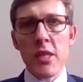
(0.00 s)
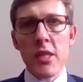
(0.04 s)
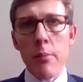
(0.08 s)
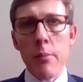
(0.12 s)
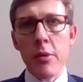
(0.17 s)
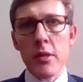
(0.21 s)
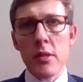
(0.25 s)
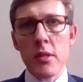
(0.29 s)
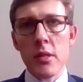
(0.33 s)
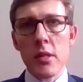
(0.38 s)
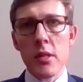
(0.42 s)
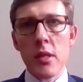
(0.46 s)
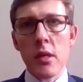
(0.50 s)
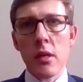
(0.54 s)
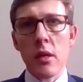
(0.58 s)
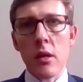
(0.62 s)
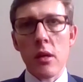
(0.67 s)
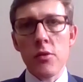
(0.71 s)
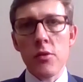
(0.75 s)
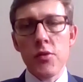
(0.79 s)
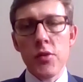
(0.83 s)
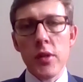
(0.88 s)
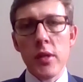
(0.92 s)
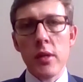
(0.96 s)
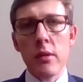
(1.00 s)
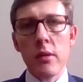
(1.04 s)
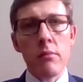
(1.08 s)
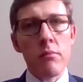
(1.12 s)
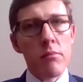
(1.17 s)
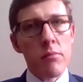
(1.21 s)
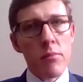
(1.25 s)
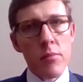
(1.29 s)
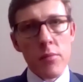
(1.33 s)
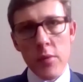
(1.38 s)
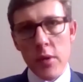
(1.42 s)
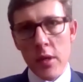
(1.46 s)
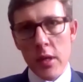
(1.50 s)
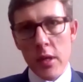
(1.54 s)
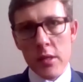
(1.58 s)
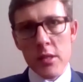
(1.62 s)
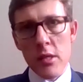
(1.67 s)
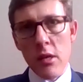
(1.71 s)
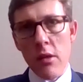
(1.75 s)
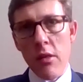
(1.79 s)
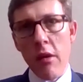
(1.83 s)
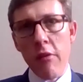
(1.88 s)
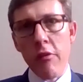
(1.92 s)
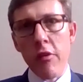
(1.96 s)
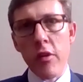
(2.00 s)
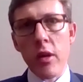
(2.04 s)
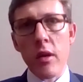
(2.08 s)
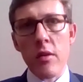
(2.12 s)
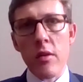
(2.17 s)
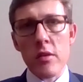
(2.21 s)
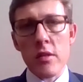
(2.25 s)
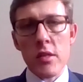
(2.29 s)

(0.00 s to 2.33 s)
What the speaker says: happens in a country, in South Africa,